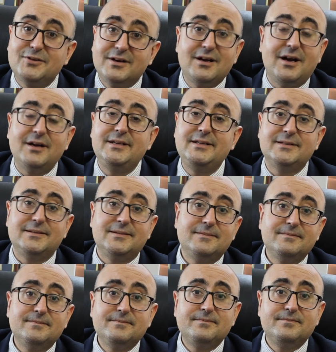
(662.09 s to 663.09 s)
or a guardian.
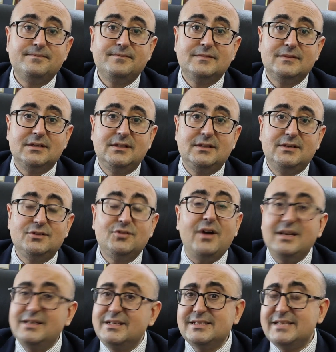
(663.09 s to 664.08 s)
So
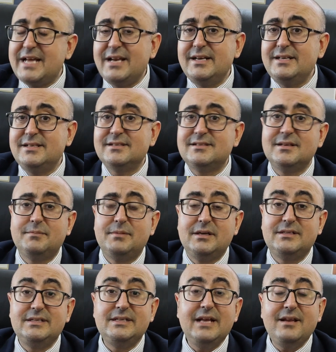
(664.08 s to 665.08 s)
understanding
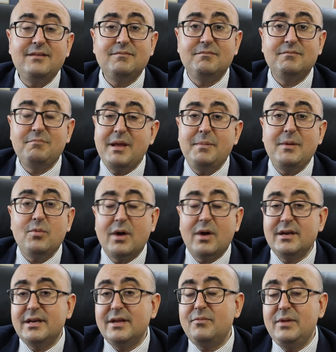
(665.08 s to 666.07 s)
disability, and maybe
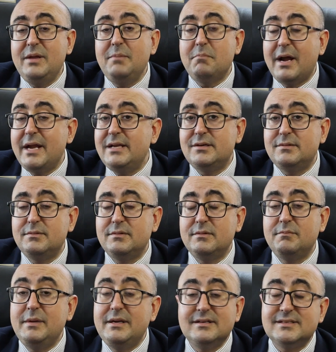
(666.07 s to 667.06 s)
one day we might
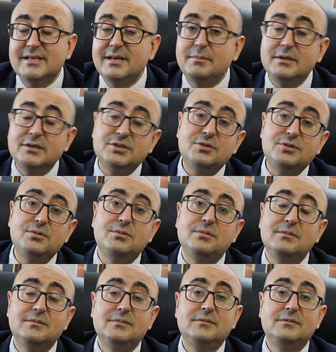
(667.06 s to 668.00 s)
be disabled too.